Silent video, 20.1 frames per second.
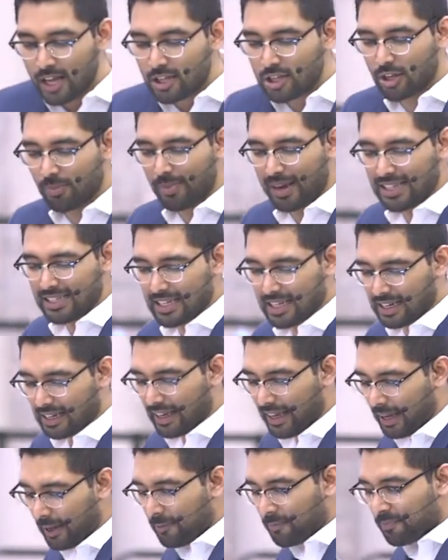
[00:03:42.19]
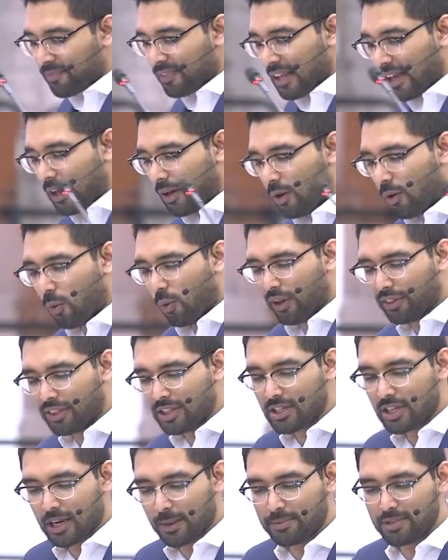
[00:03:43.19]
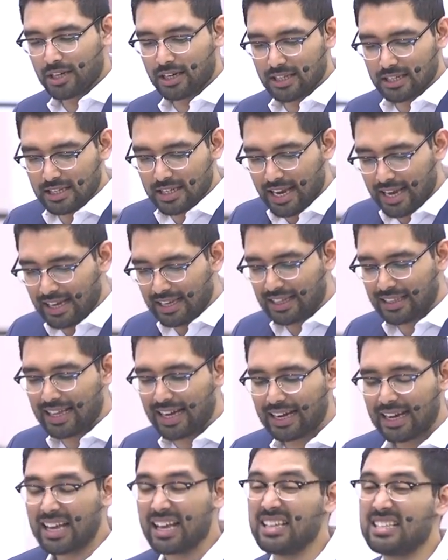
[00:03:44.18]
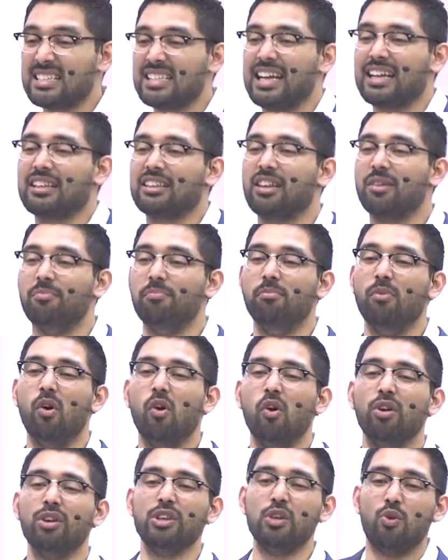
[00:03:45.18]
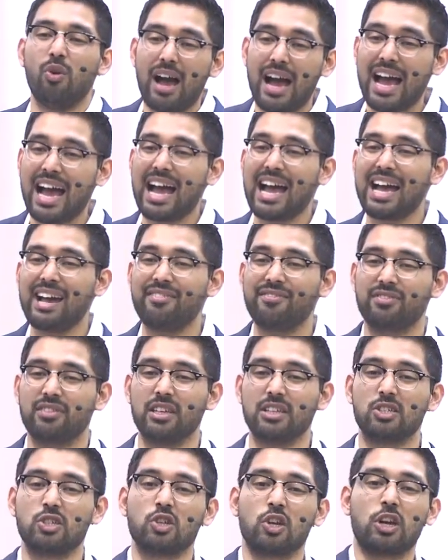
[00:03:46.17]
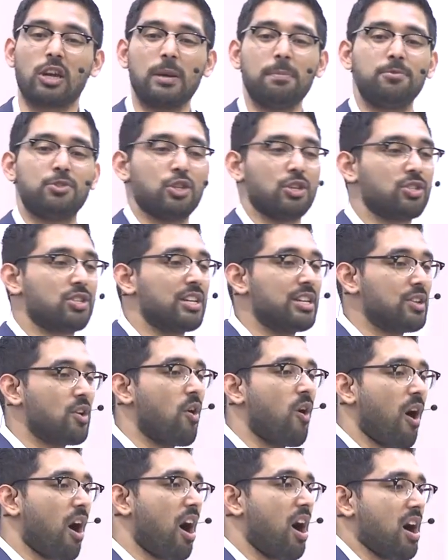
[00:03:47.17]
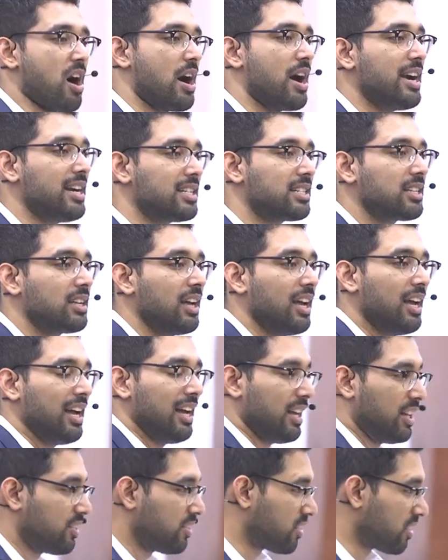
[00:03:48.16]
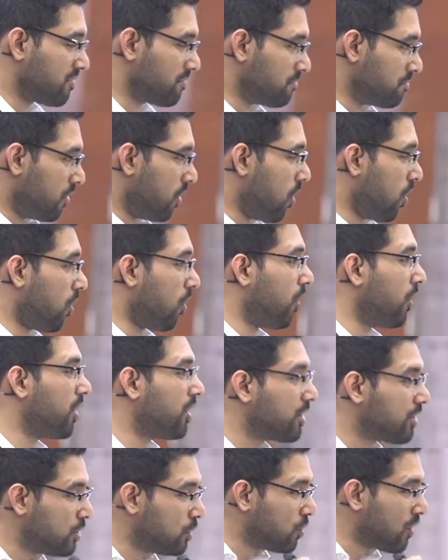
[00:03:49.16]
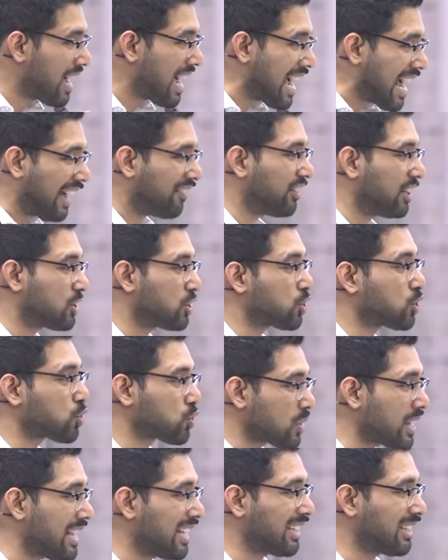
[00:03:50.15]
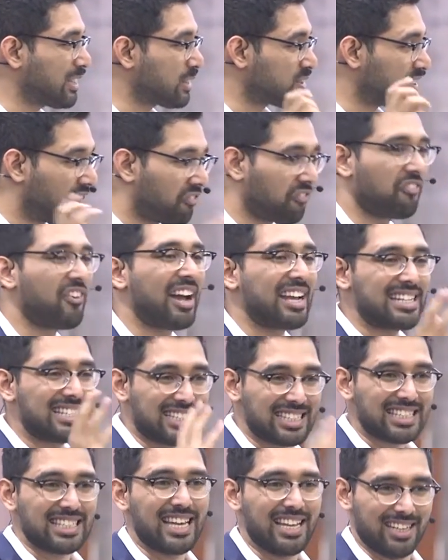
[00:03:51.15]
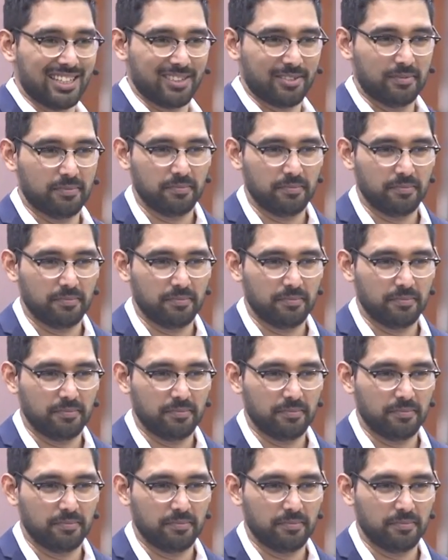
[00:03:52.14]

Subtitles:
So basically, what the scripture is saying that is that the more you have the scriptures in your heart, the more you have the strength to fight sin.